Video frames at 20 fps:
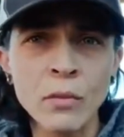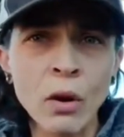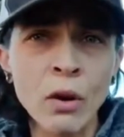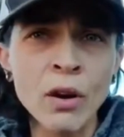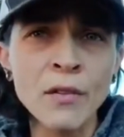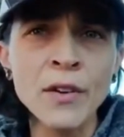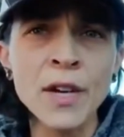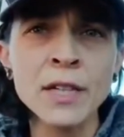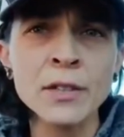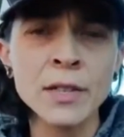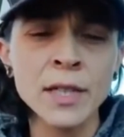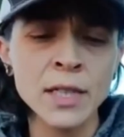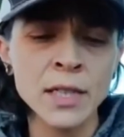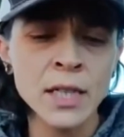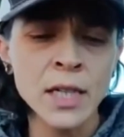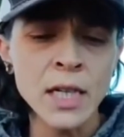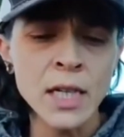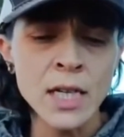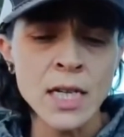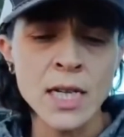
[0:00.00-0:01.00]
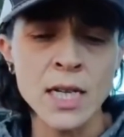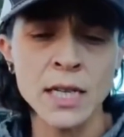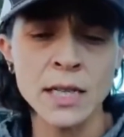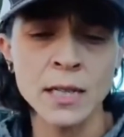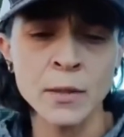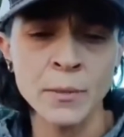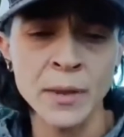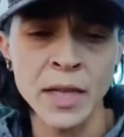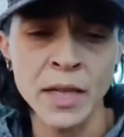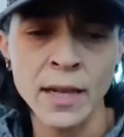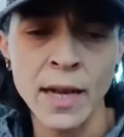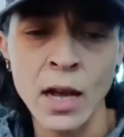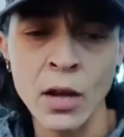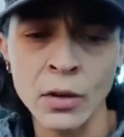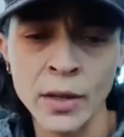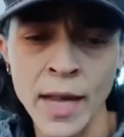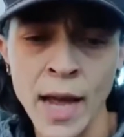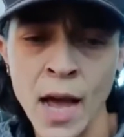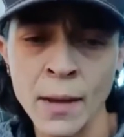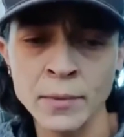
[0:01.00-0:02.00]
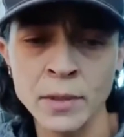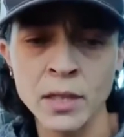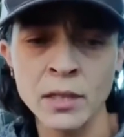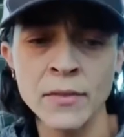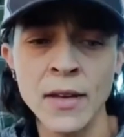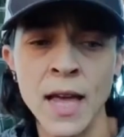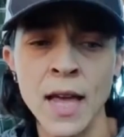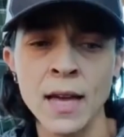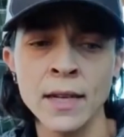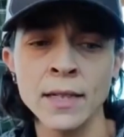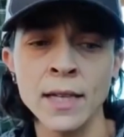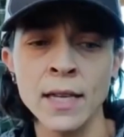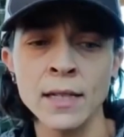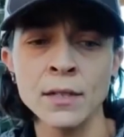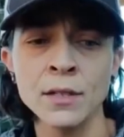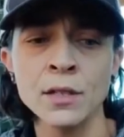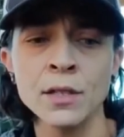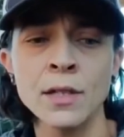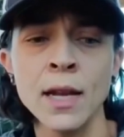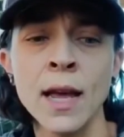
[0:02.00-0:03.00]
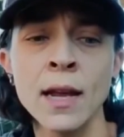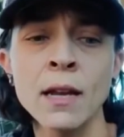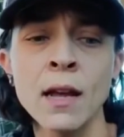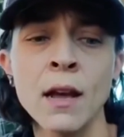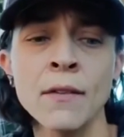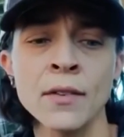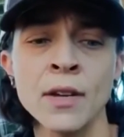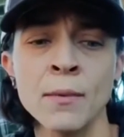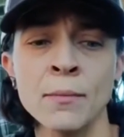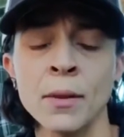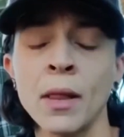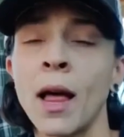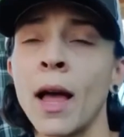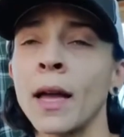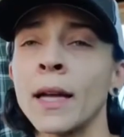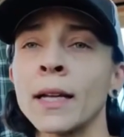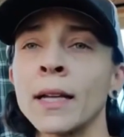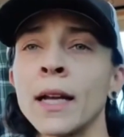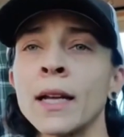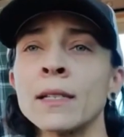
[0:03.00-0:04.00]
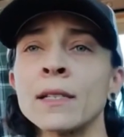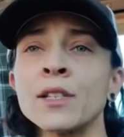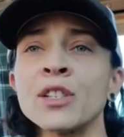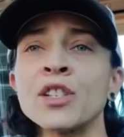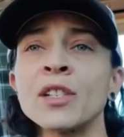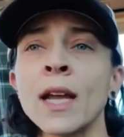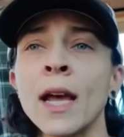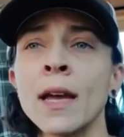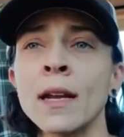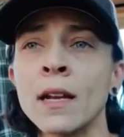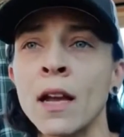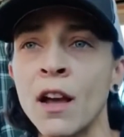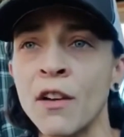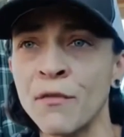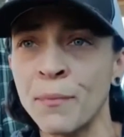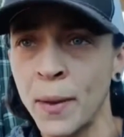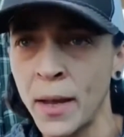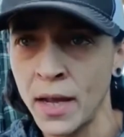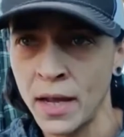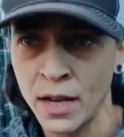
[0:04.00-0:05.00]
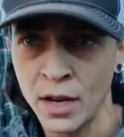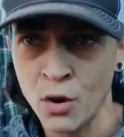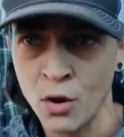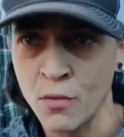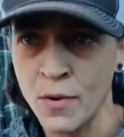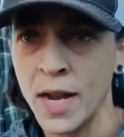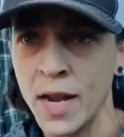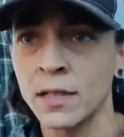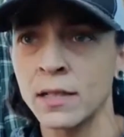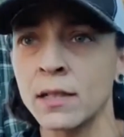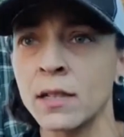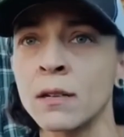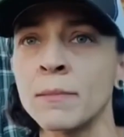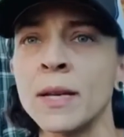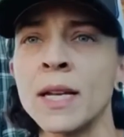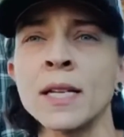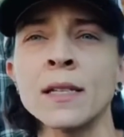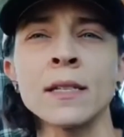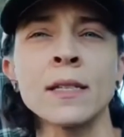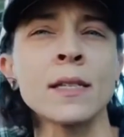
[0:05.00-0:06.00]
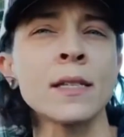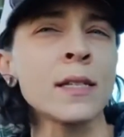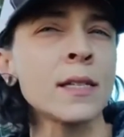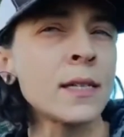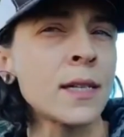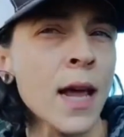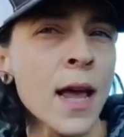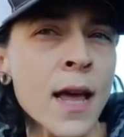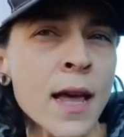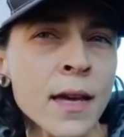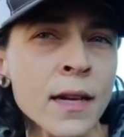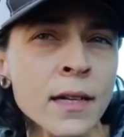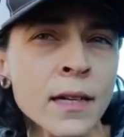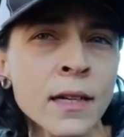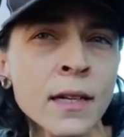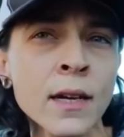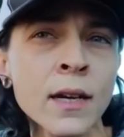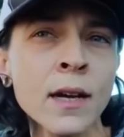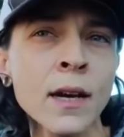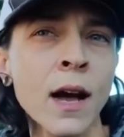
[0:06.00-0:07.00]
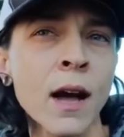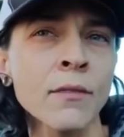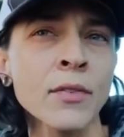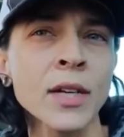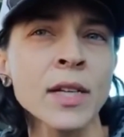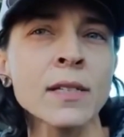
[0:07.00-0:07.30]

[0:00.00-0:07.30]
our veteran is being held captive. And instead of complying, instead of paying a ransom, instead of